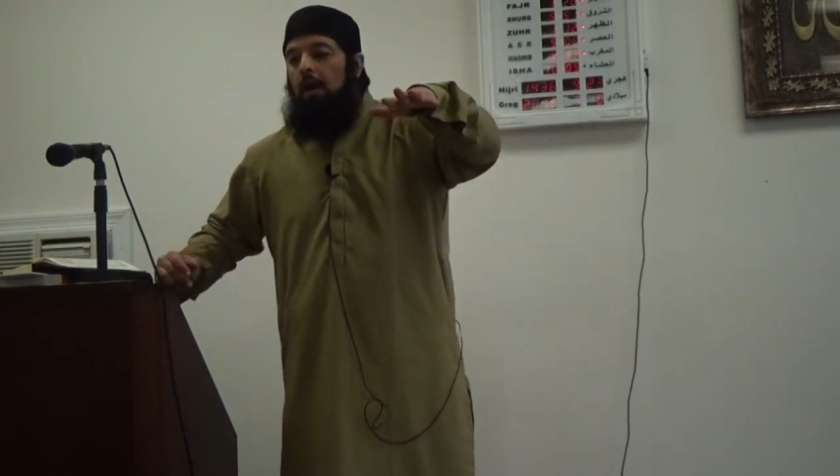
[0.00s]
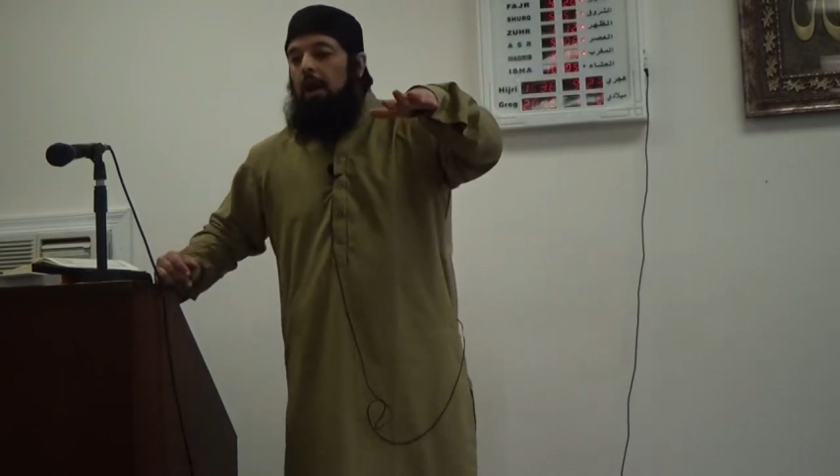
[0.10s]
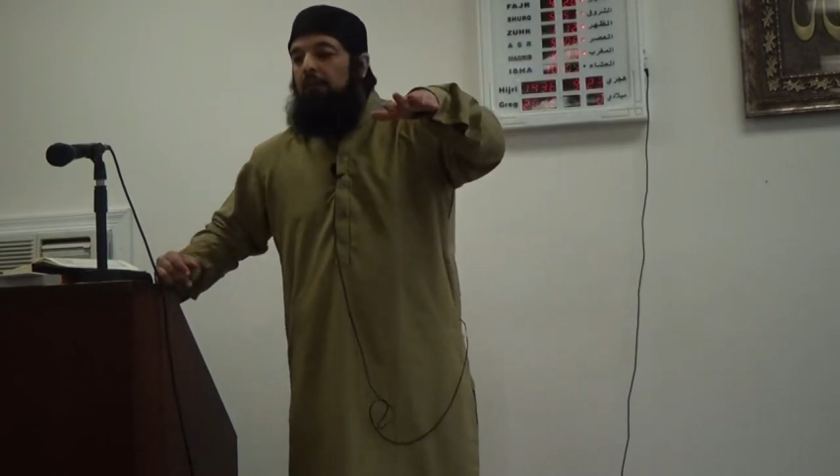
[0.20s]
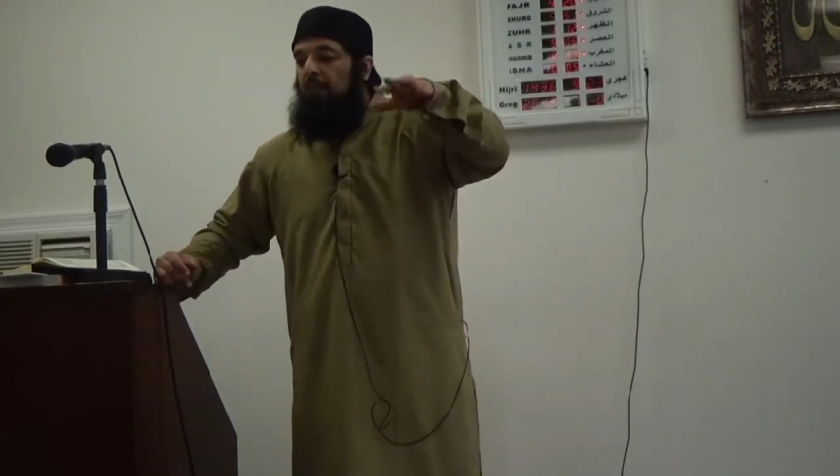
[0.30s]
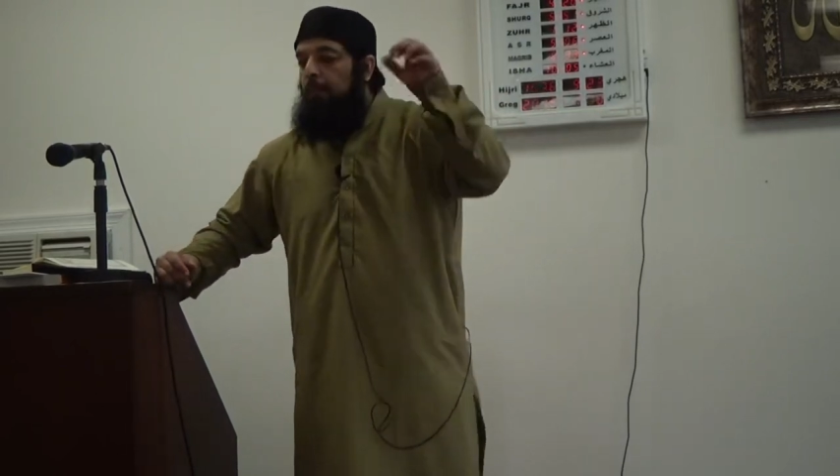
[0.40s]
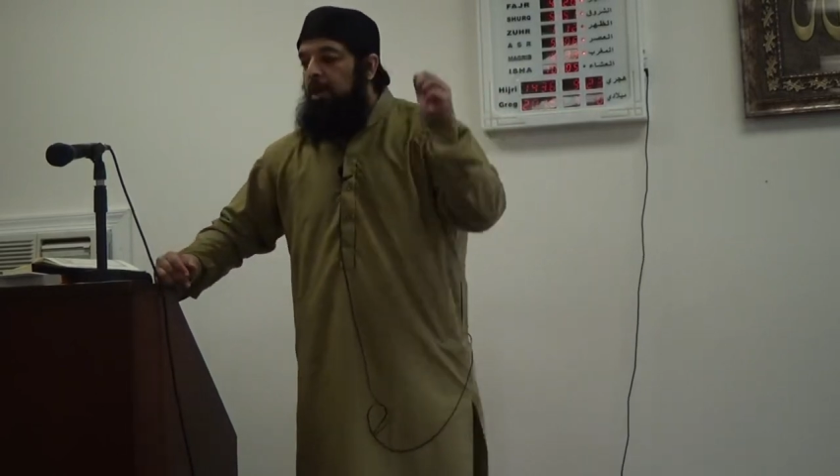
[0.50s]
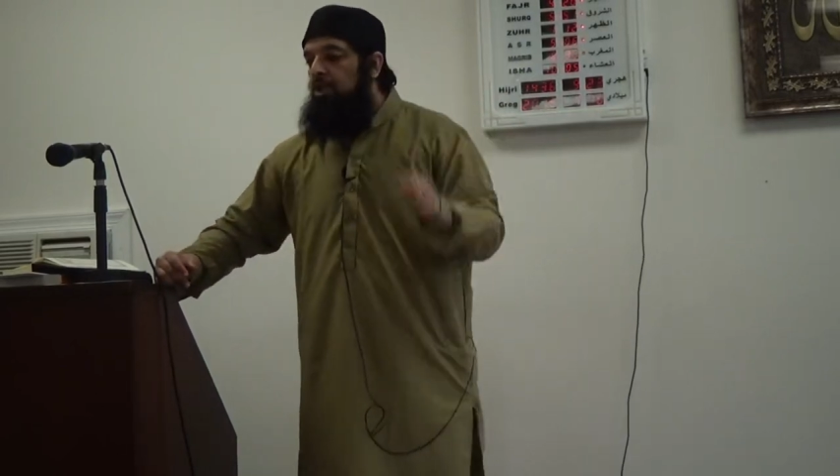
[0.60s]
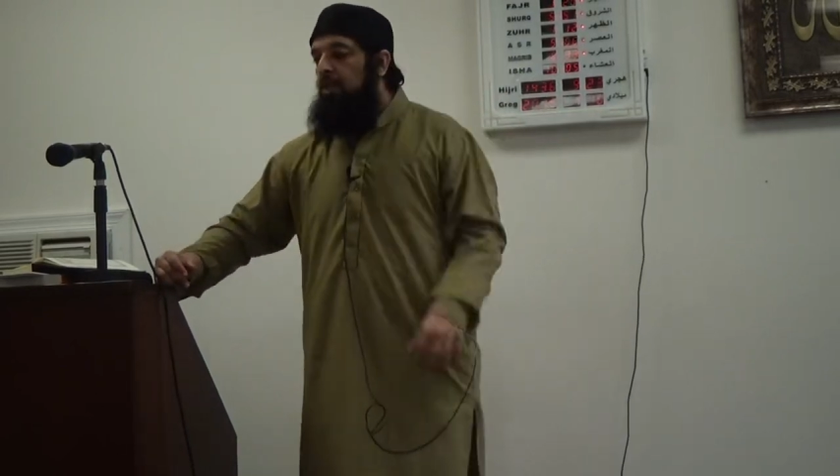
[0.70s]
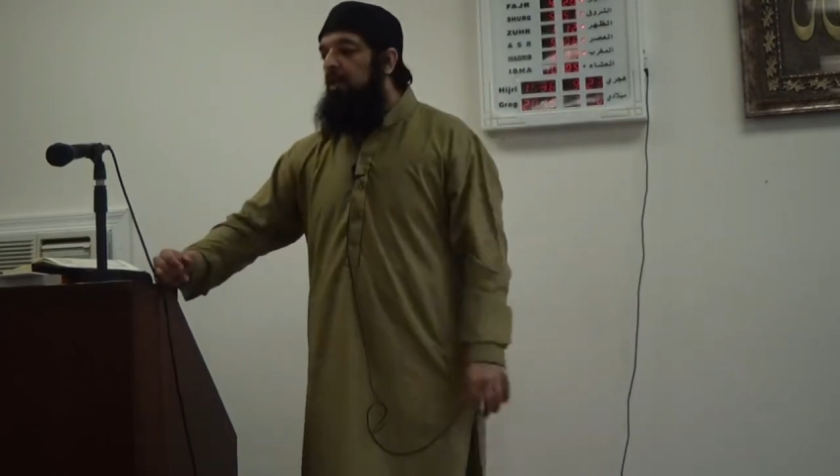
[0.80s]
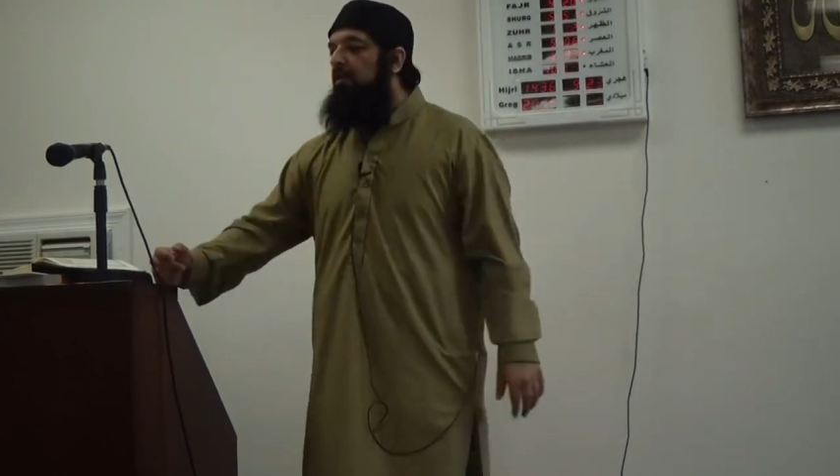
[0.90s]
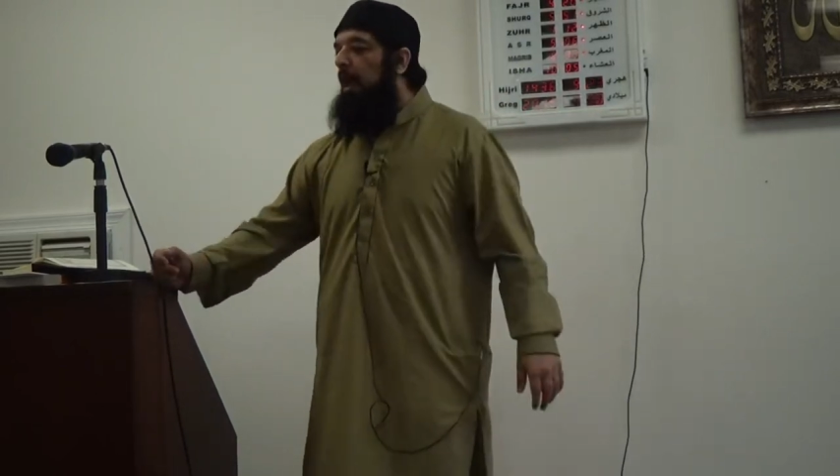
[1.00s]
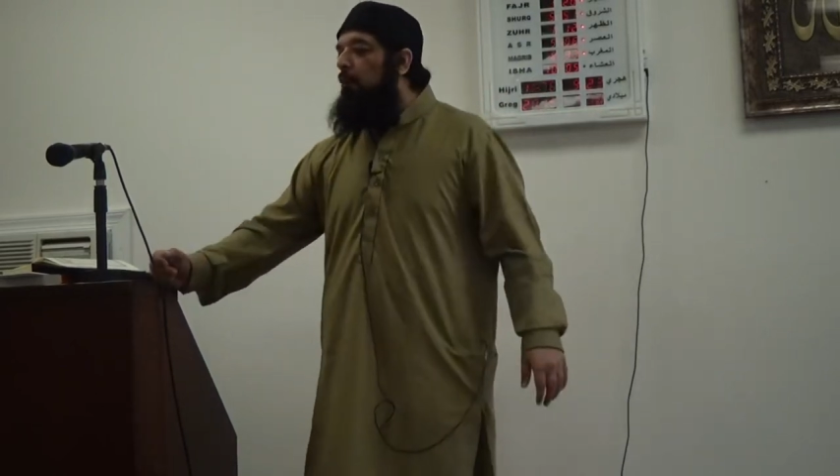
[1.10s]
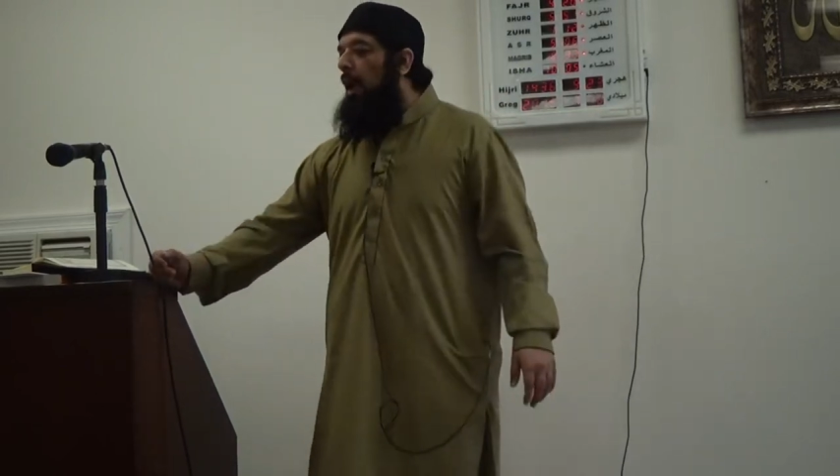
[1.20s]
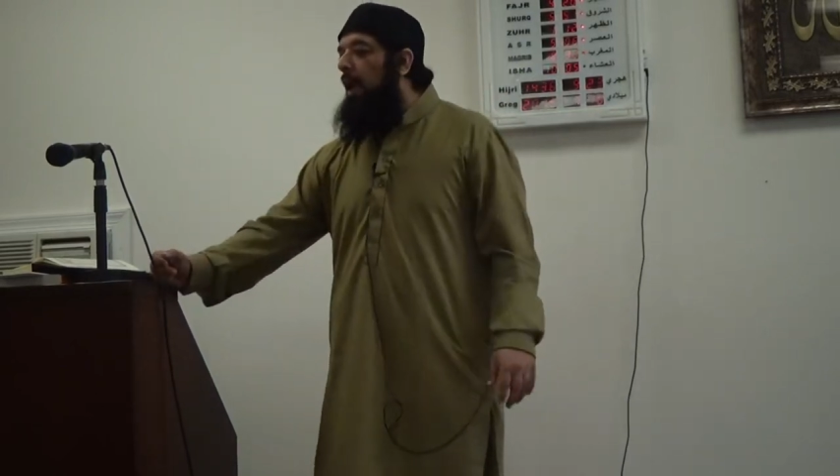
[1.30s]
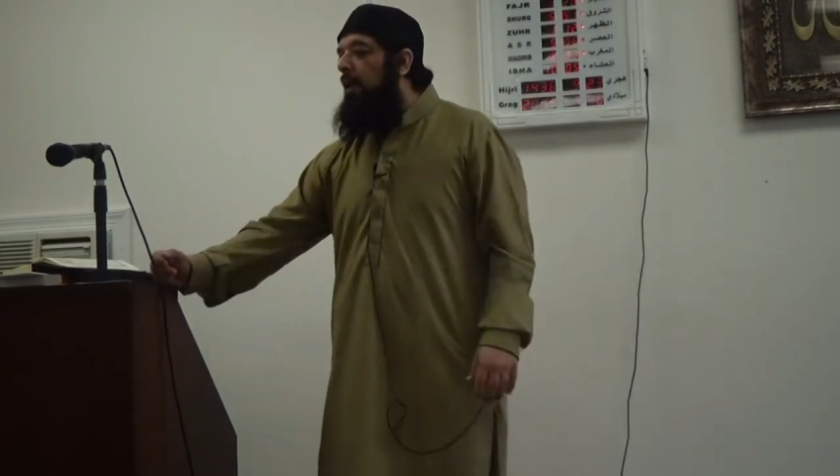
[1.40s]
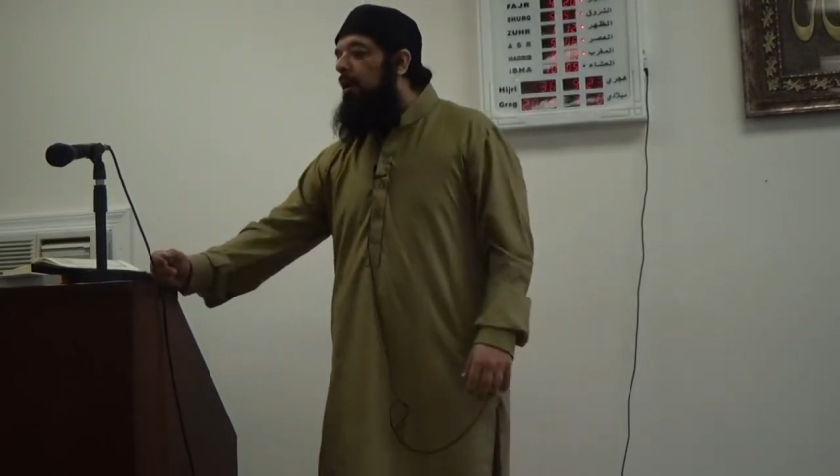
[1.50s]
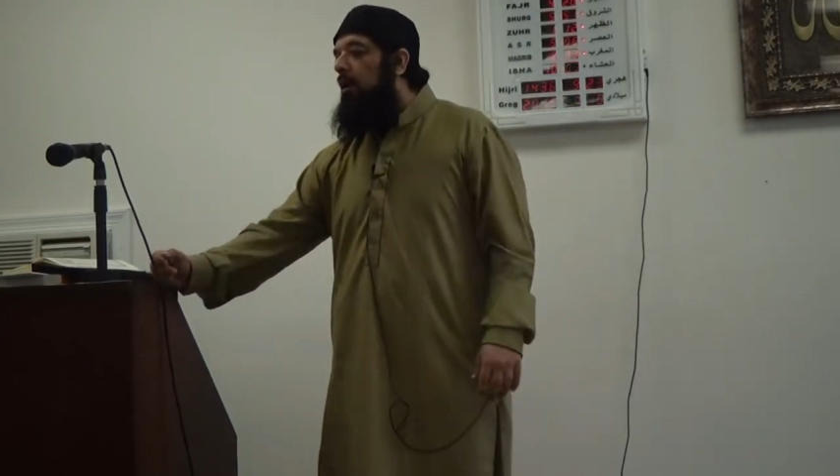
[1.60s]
information. The same way